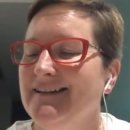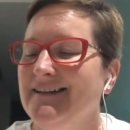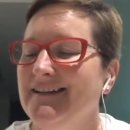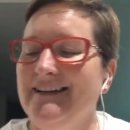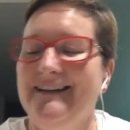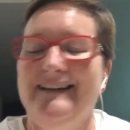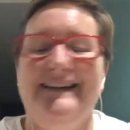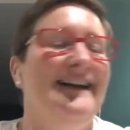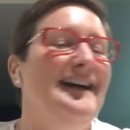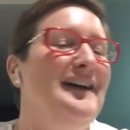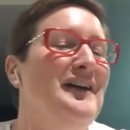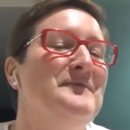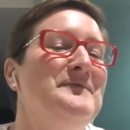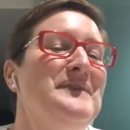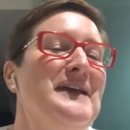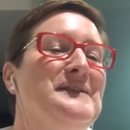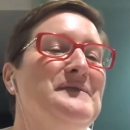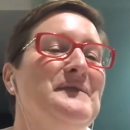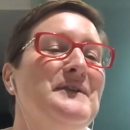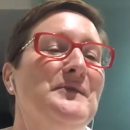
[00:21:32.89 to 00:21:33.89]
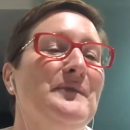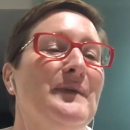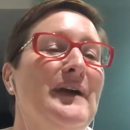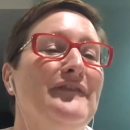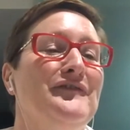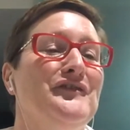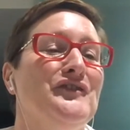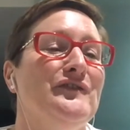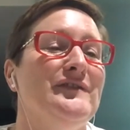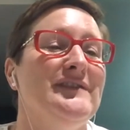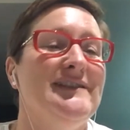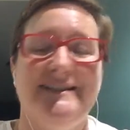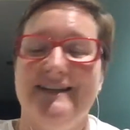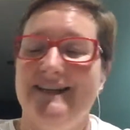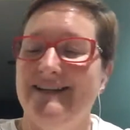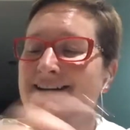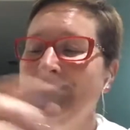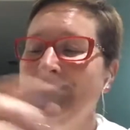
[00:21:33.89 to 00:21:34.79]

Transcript: I hope that's what you were after, Christine.